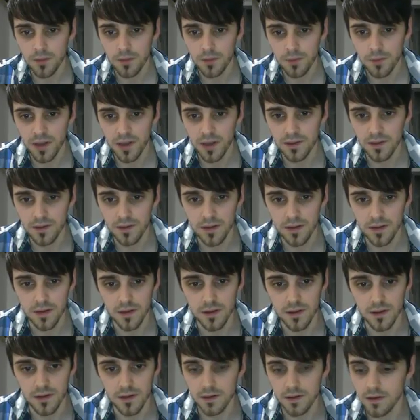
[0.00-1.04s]
Pays
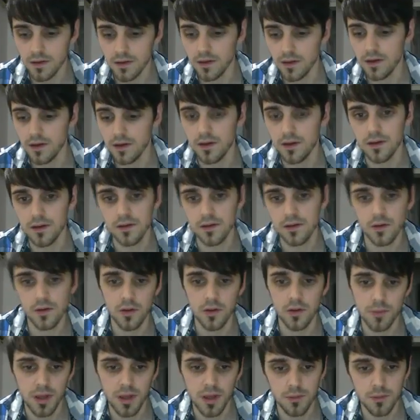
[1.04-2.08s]
here,
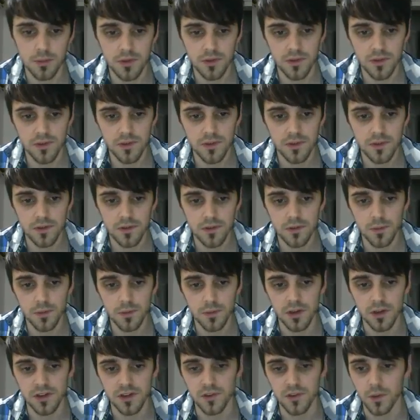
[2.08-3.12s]
coin payments,
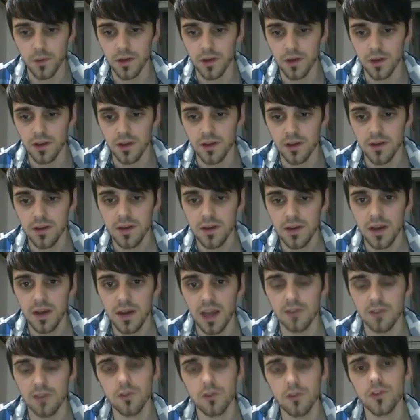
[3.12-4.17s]
purchase one here.
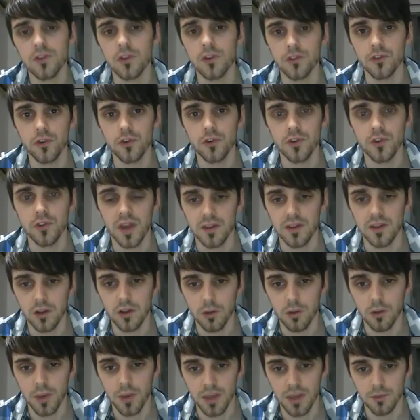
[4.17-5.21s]
And I've also got two
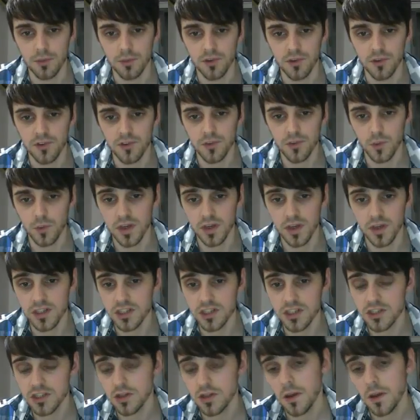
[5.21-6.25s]
$10 payments,
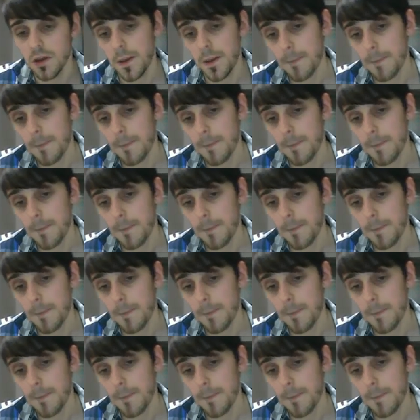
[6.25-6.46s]
which